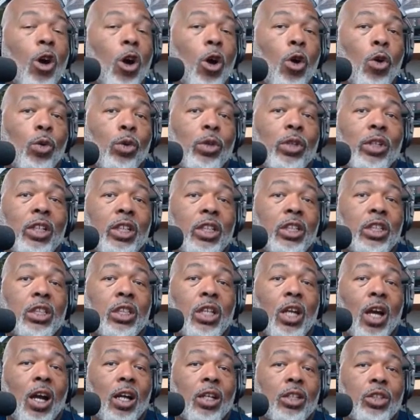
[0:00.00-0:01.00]
only
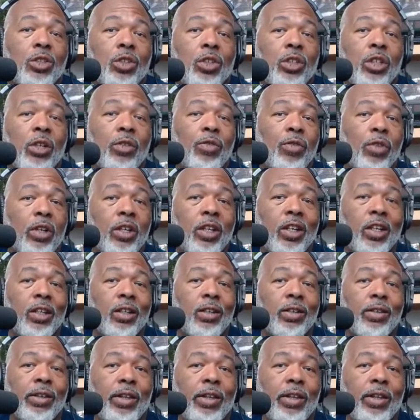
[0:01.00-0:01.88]
stock certificate